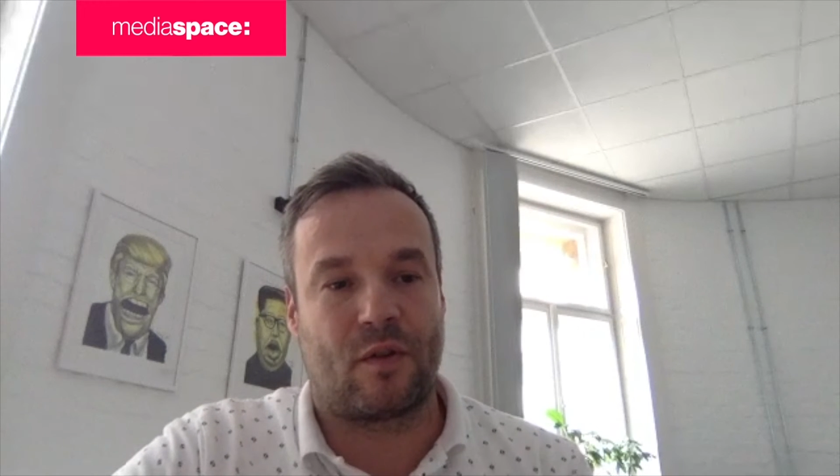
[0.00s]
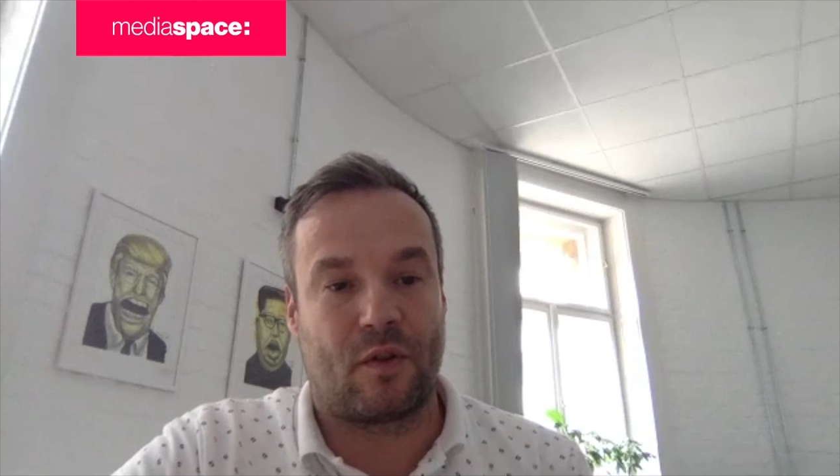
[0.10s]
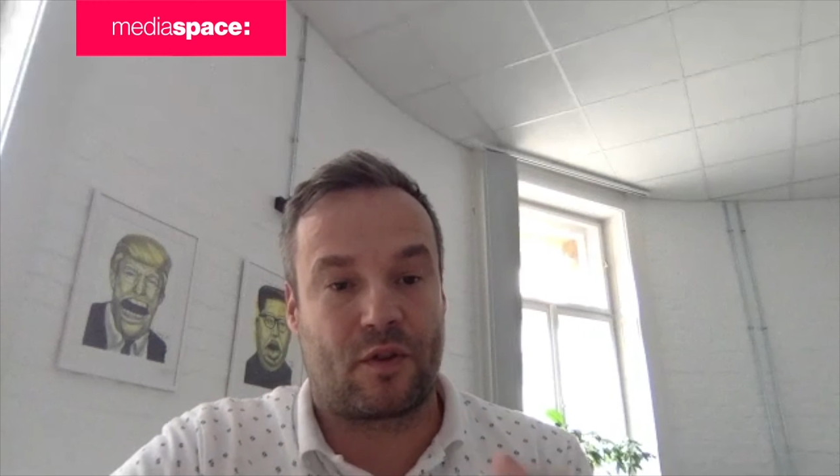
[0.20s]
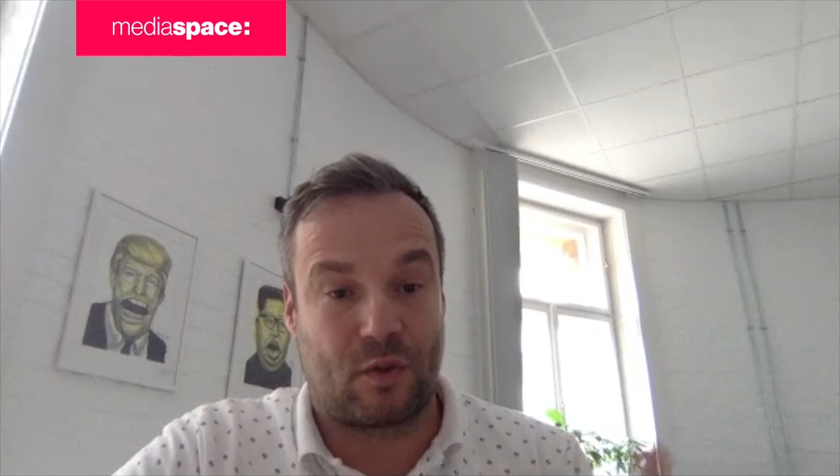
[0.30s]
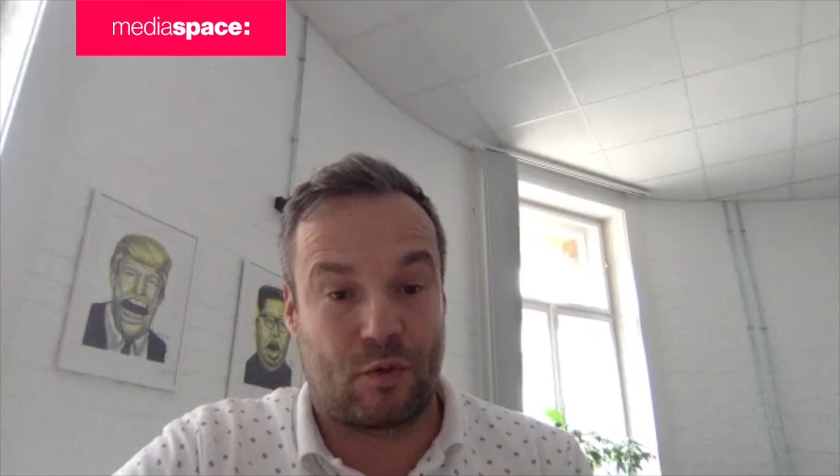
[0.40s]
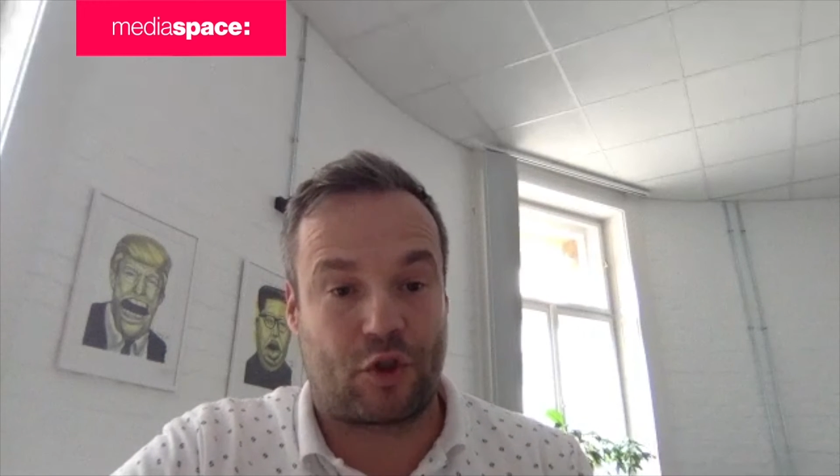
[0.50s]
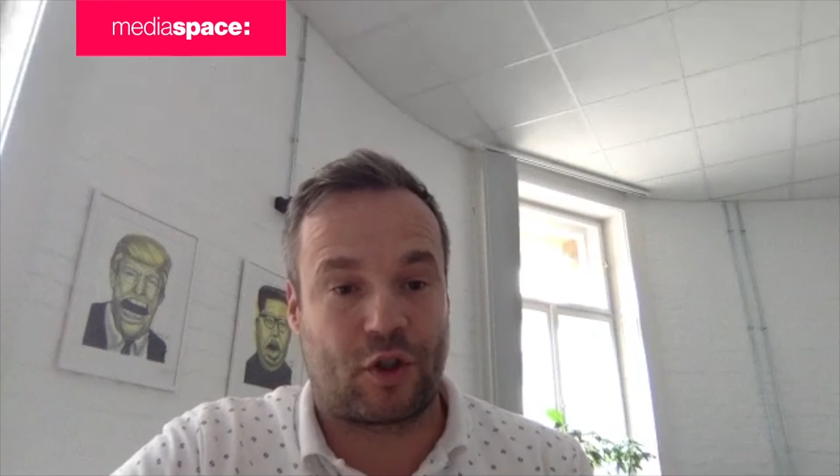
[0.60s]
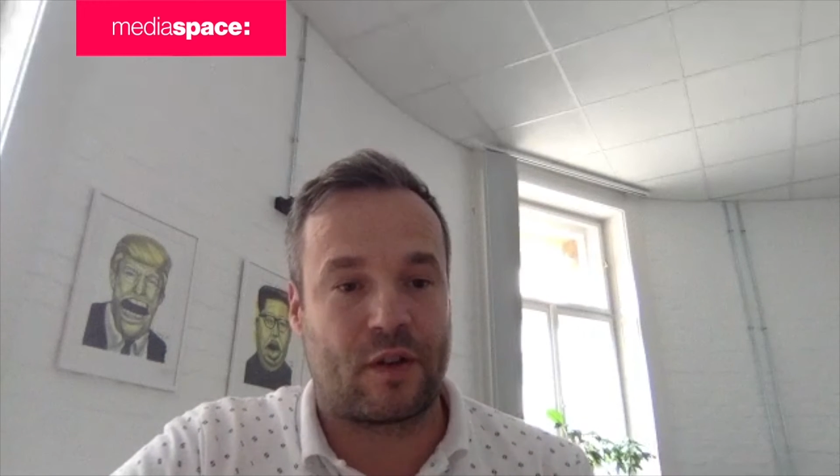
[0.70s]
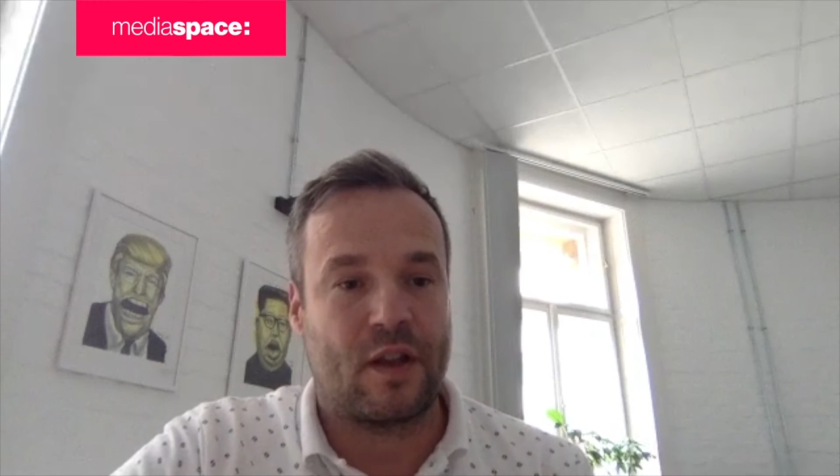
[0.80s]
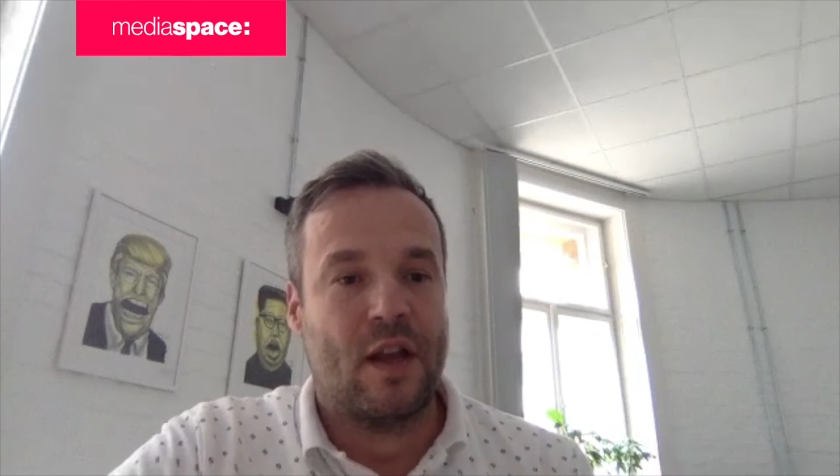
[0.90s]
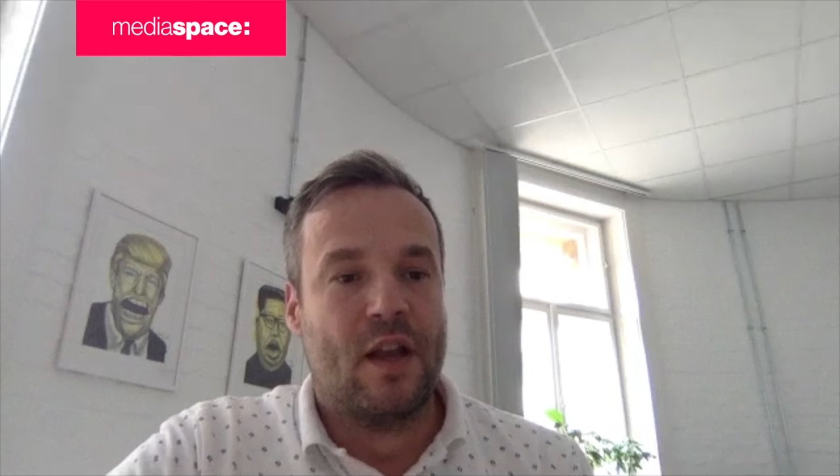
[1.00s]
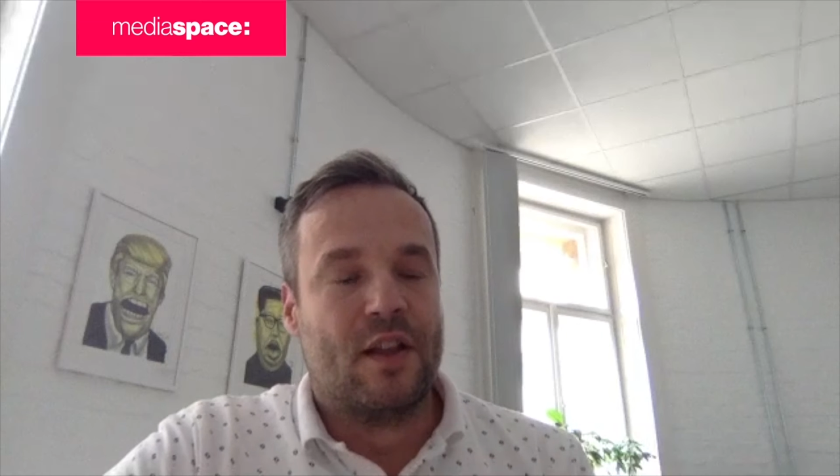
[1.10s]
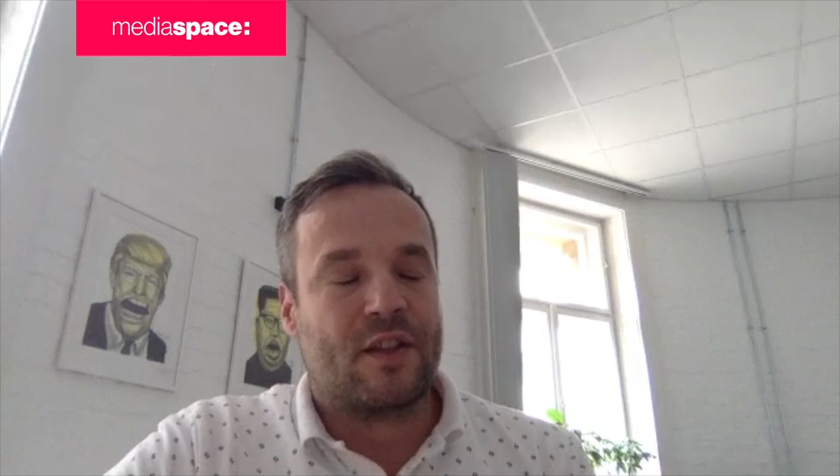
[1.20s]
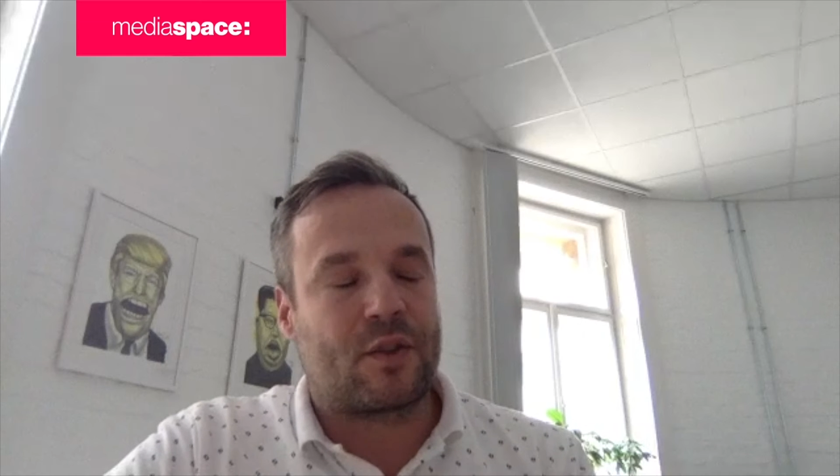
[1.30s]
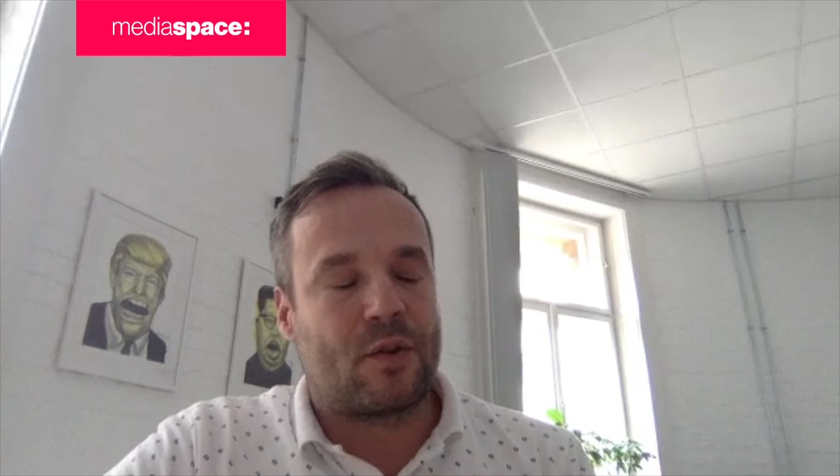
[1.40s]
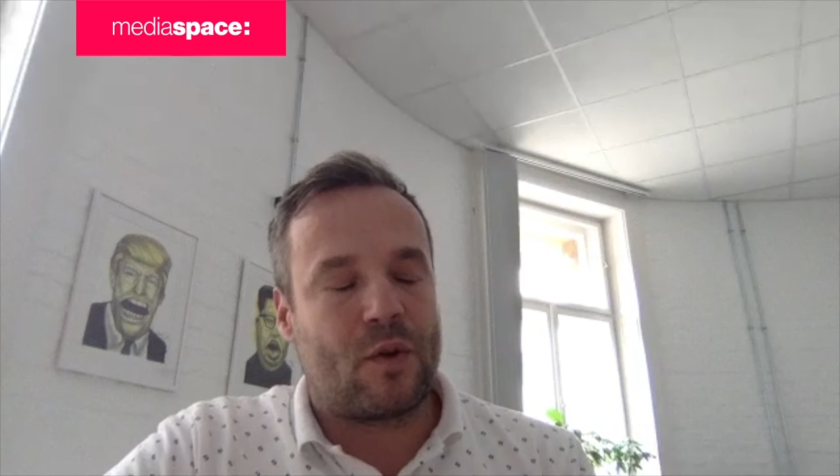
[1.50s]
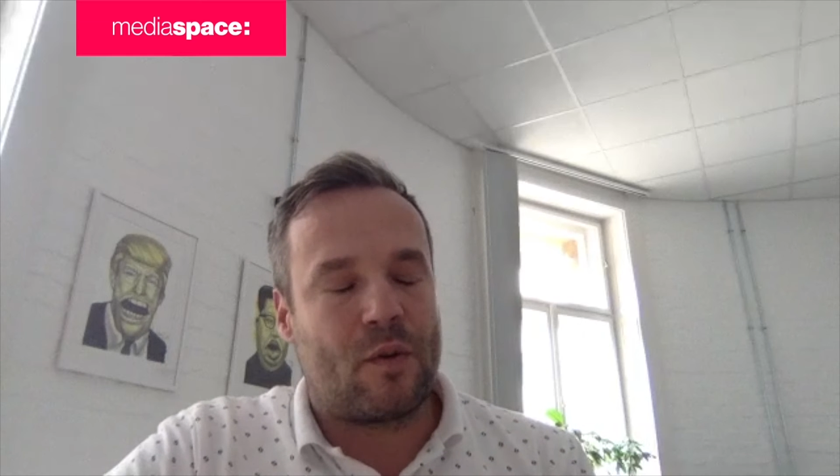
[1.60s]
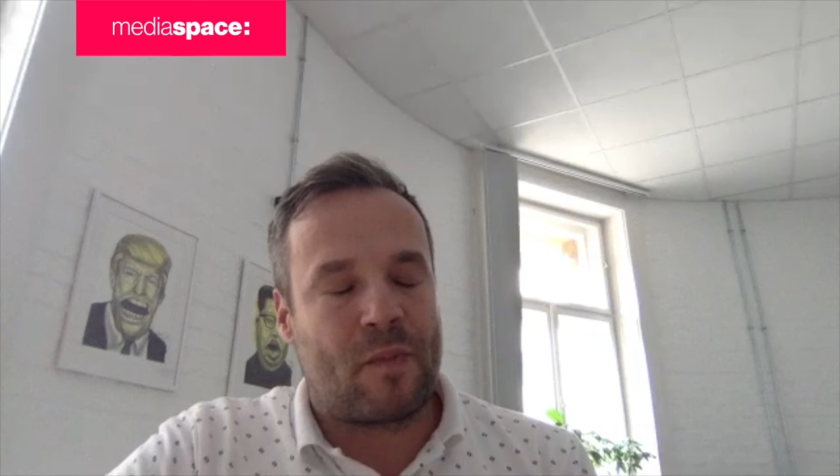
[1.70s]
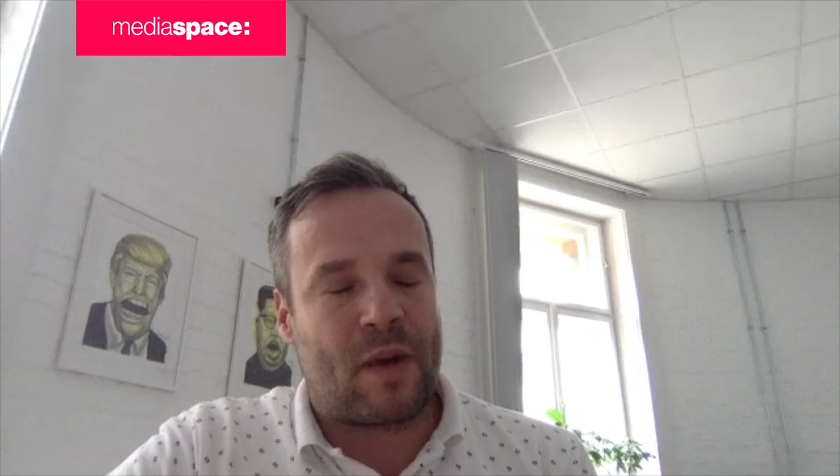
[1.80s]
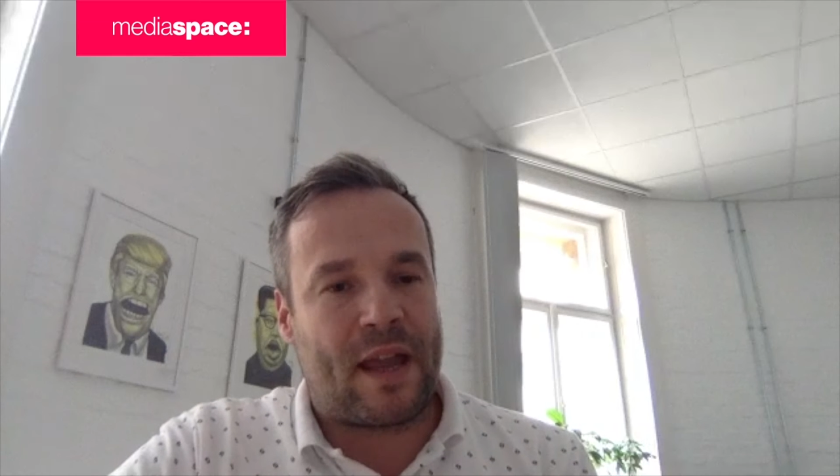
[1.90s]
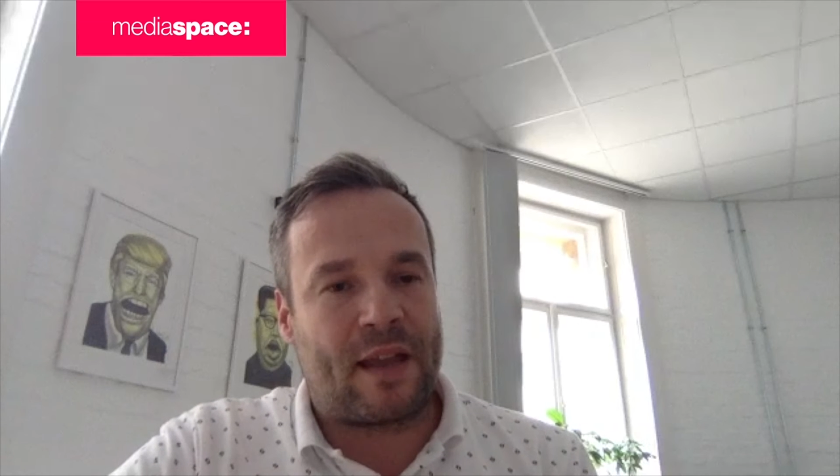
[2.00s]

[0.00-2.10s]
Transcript: solution. So my